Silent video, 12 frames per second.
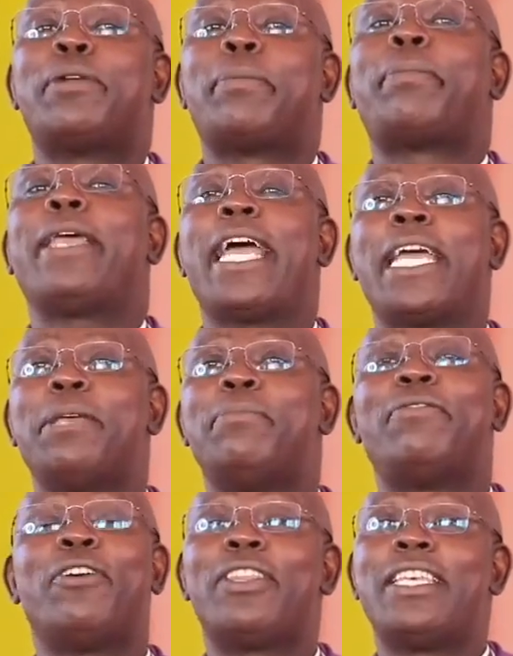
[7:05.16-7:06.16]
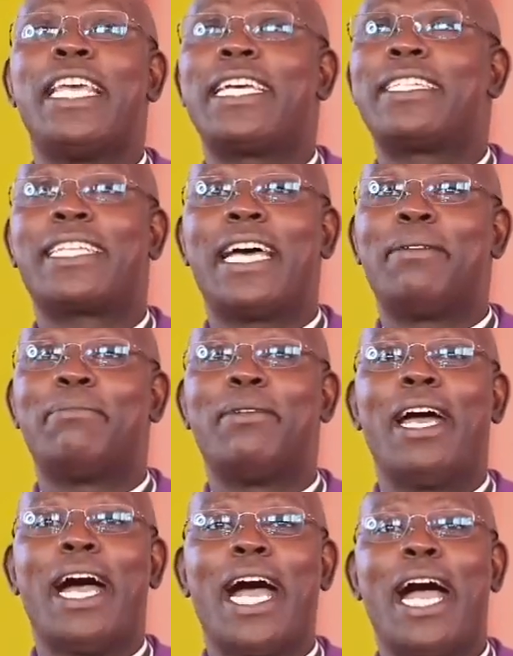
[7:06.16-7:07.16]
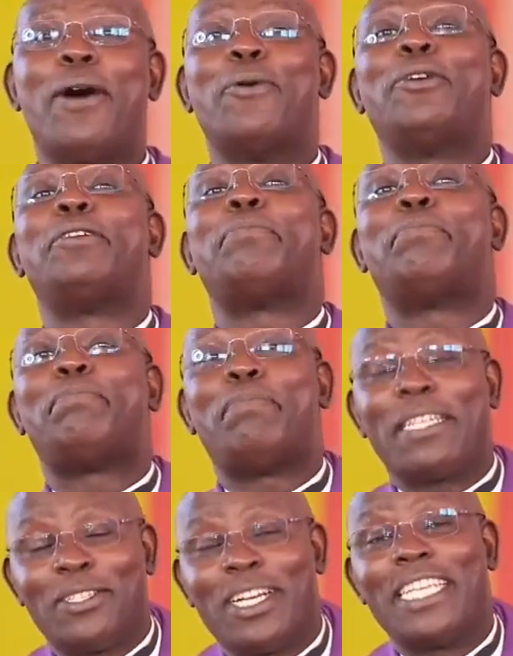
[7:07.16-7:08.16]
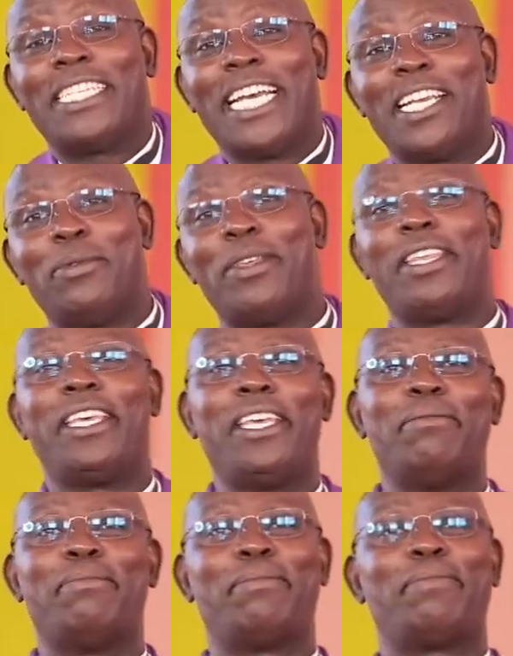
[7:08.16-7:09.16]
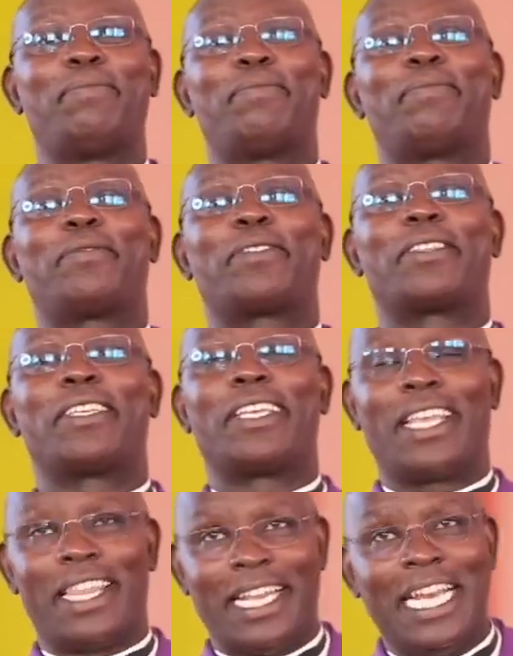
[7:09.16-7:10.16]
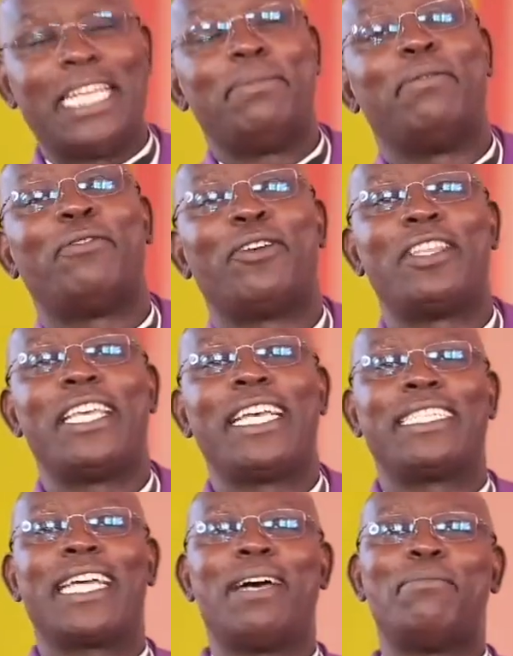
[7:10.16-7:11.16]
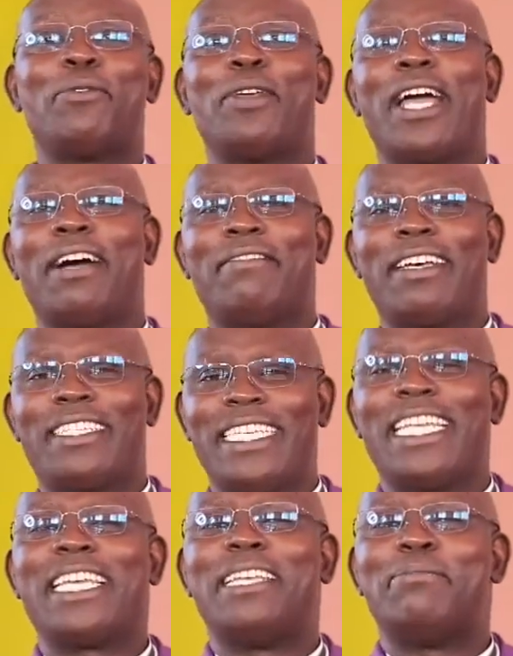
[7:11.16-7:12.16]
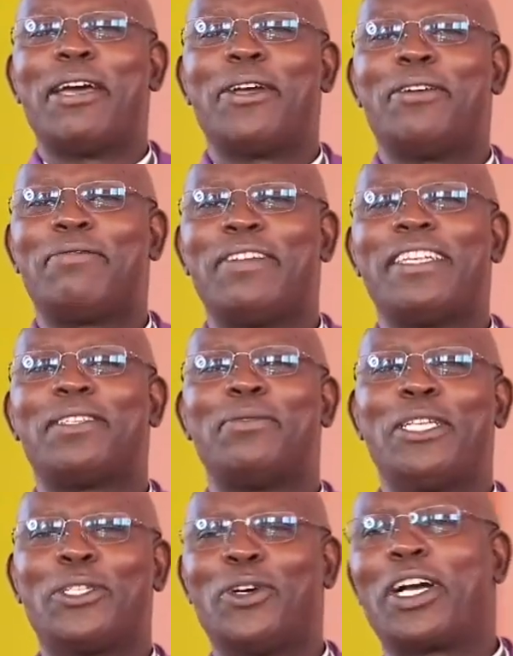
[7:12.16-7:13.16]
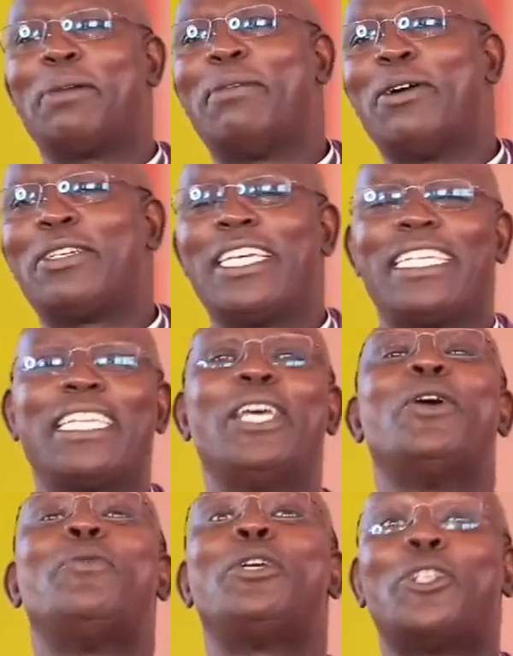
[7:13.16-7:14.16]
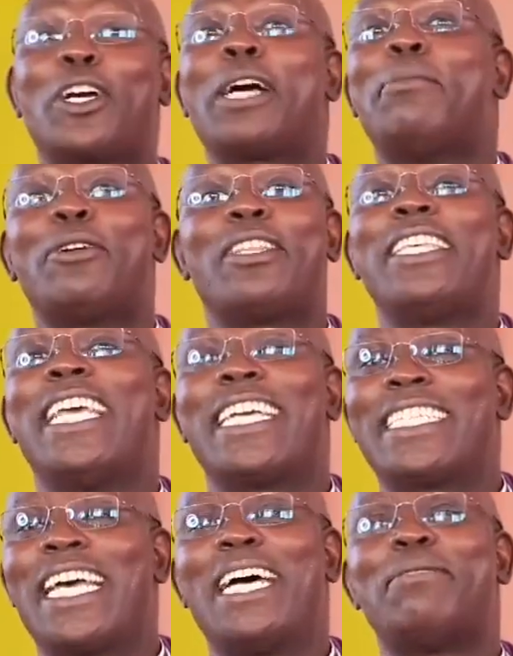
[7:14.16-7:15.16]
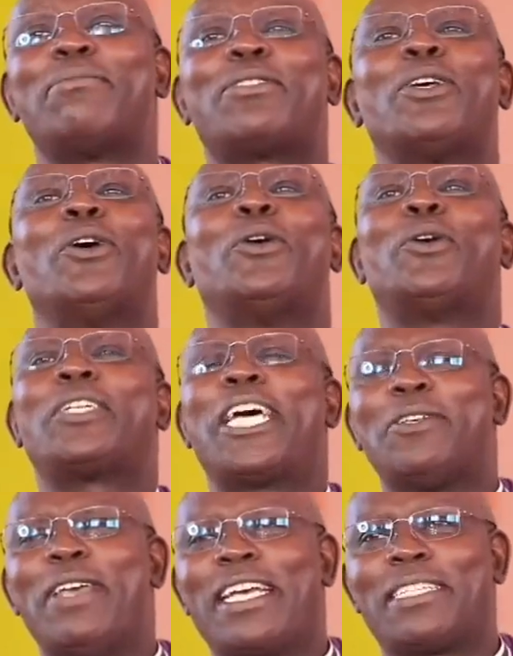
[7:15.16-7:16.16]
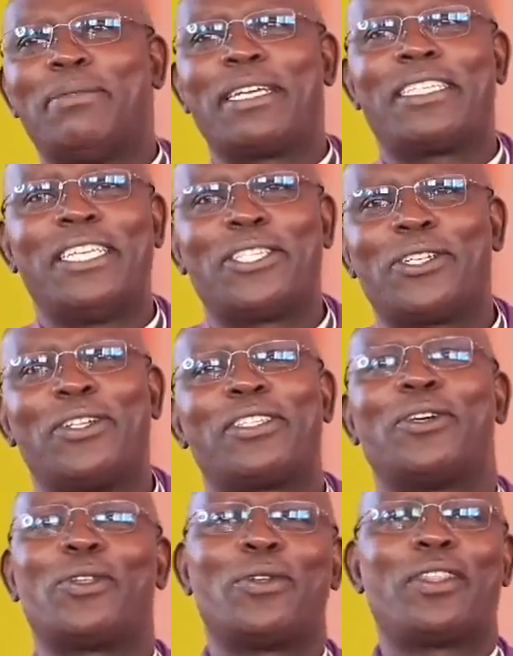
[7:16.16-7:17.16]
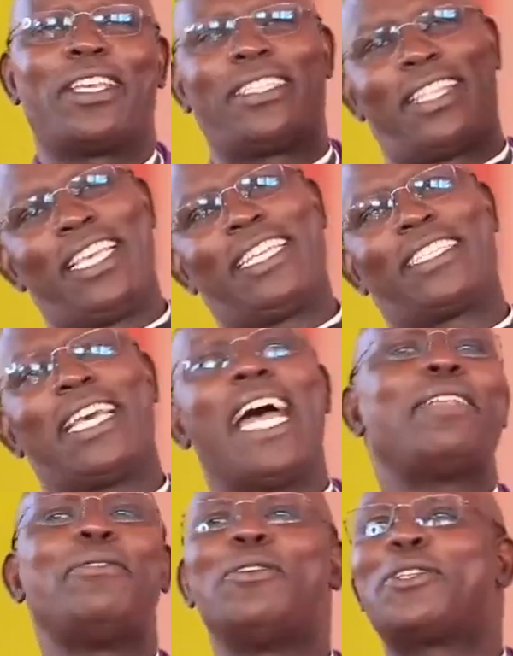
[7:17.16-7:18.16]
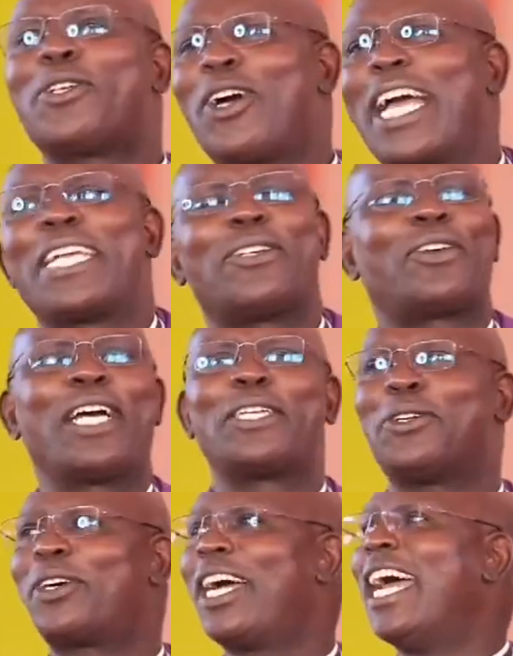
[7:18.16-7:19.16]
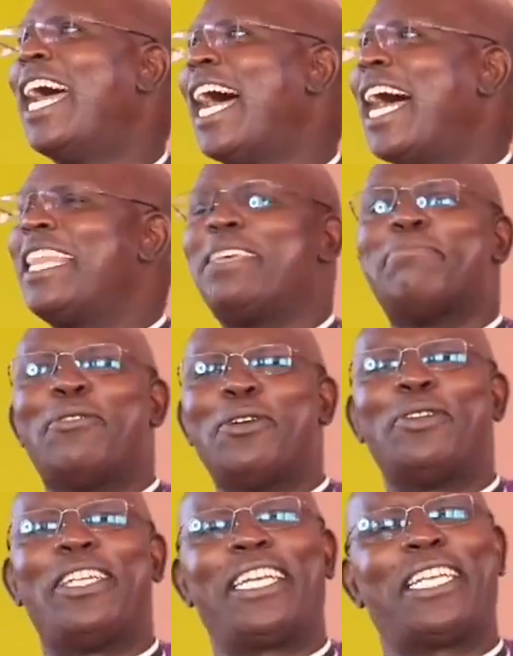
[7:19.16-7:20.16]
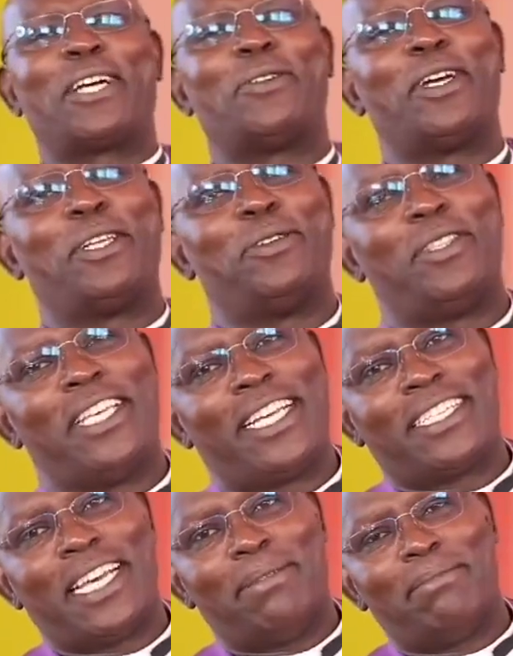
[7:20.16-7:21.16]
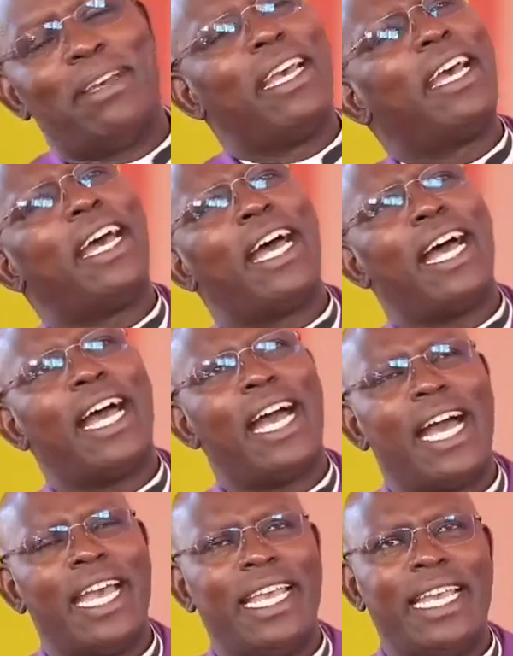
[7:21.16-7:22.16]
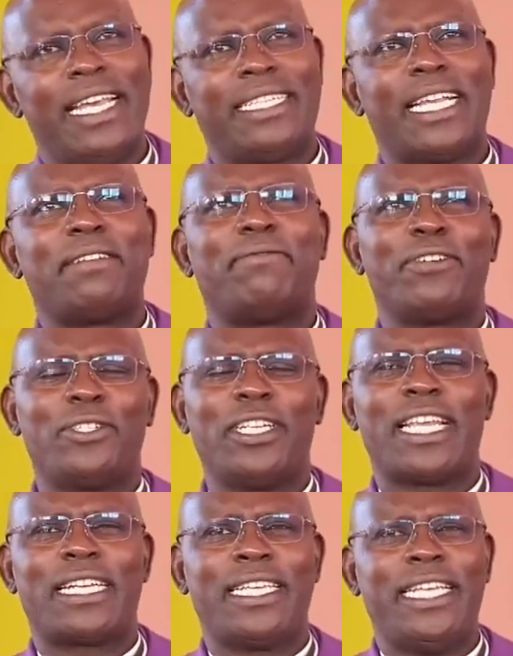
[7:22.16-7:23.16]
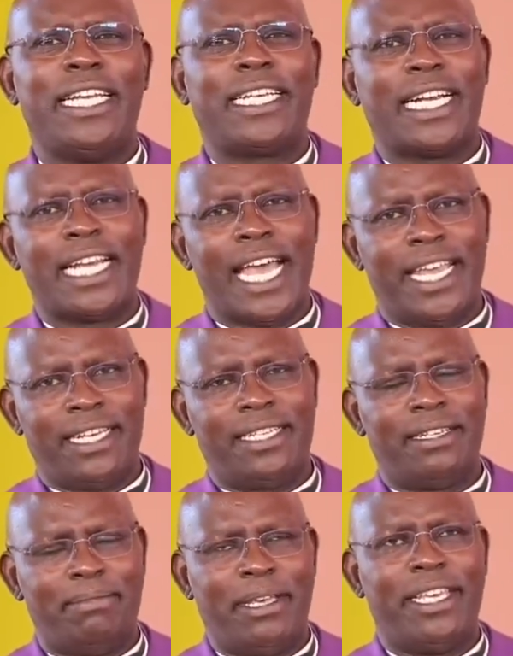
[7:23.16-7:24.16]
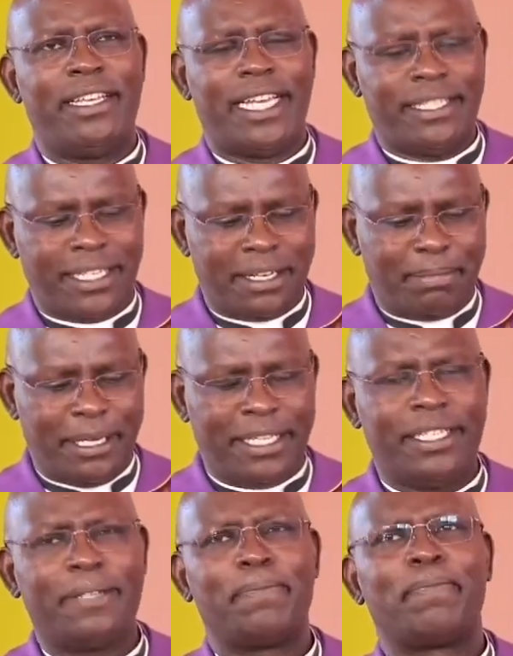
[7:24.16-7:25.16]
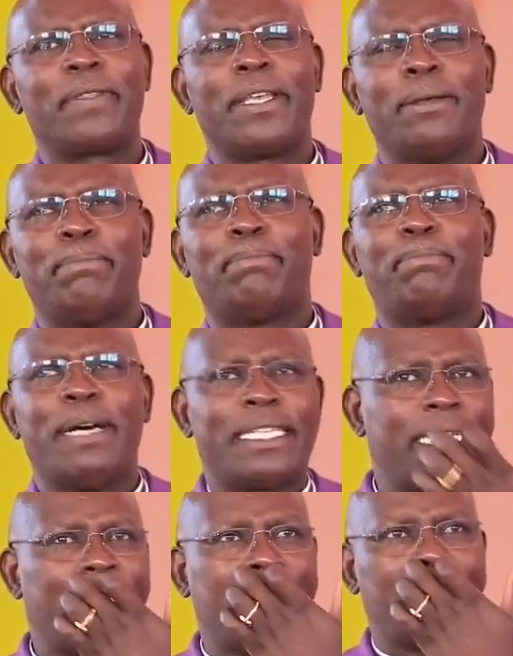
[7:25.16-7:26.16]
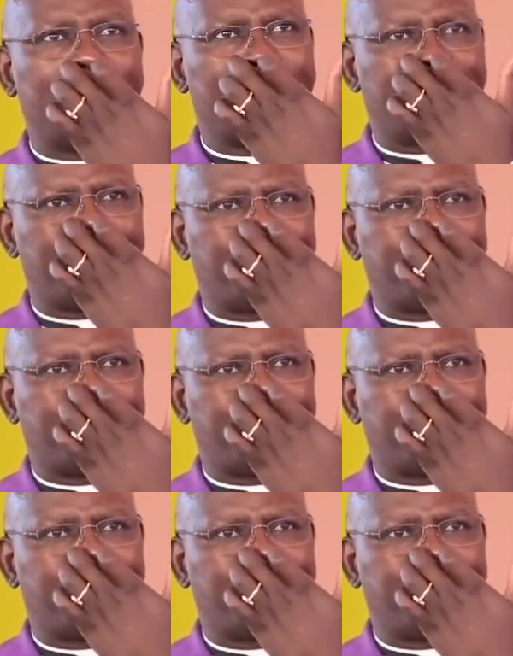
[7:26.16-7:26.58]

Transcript: prepare him. Before the exam, I would personally journey with him. The night before the exam, we have a sitting in my office. We talk about it. We talk about the exams. What are your expectations? All of these things. And we would talk and talk and talk. And the boy would later go and do the exam. It's unfortunate that he later died. May he rest in peace. But... Uh,